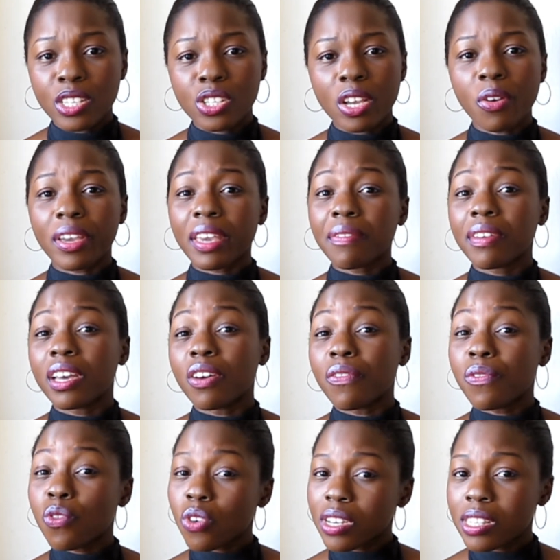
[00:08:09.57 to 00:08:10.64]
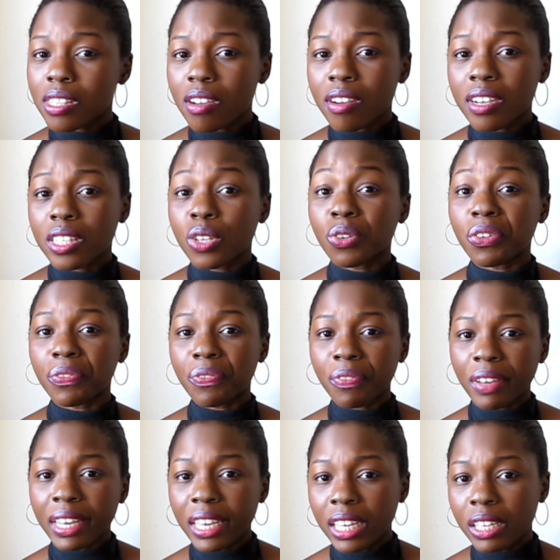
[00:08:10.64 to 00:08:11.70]
So I'll give it a 4 stars out of
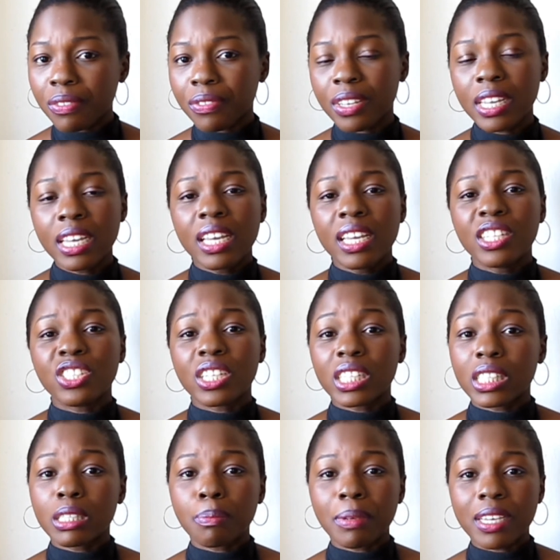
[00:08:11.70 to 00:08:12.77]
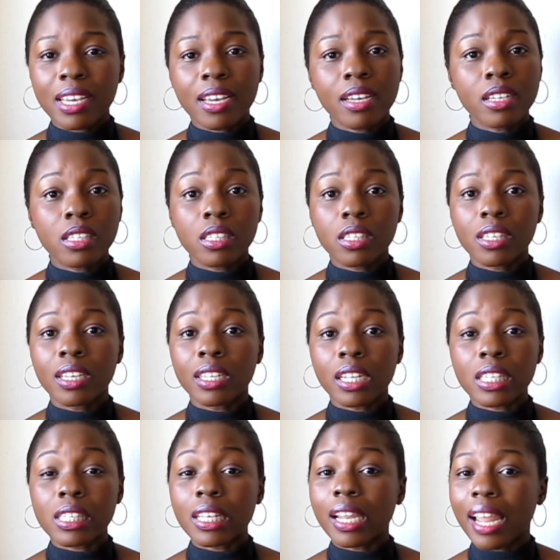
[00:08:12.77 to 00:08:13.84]
5 just because it
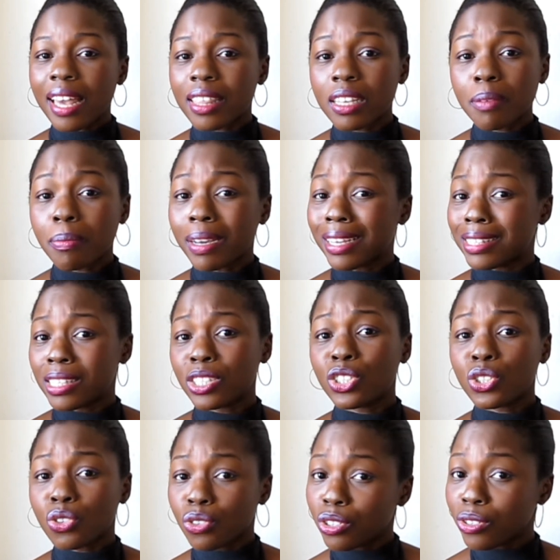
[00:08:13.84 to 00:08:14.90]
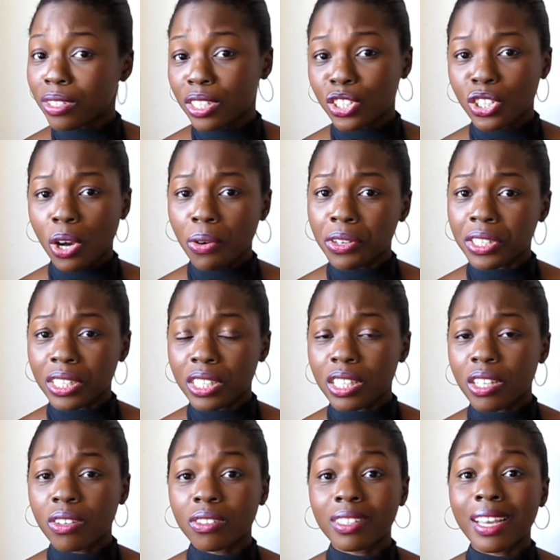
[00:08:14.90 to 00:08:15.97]
doesn't lather, but as I showed you in the shower just
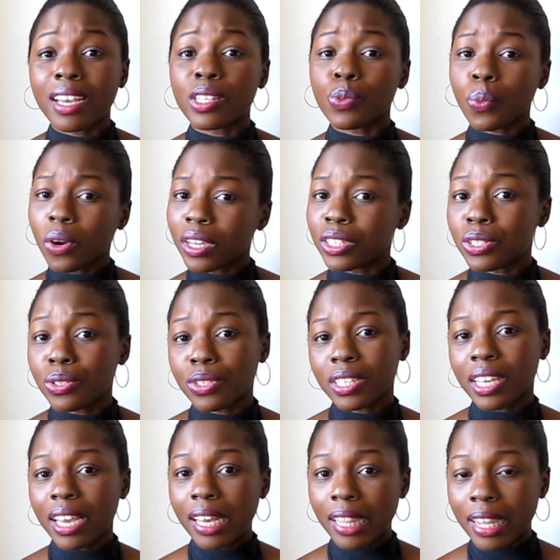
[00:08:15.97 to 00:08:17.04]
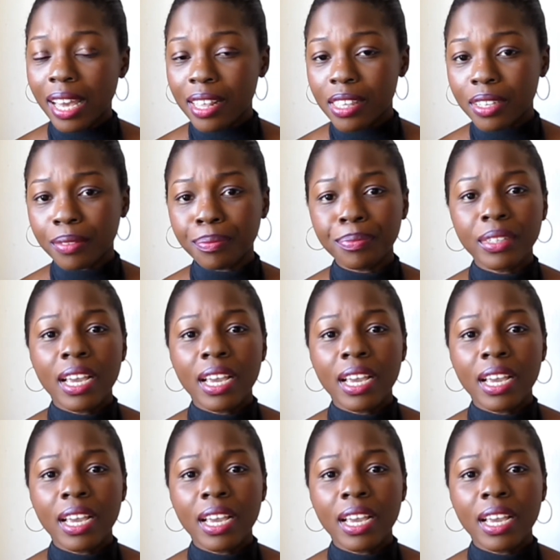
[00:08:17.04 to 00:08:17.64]
now, that's what I do to get a lather.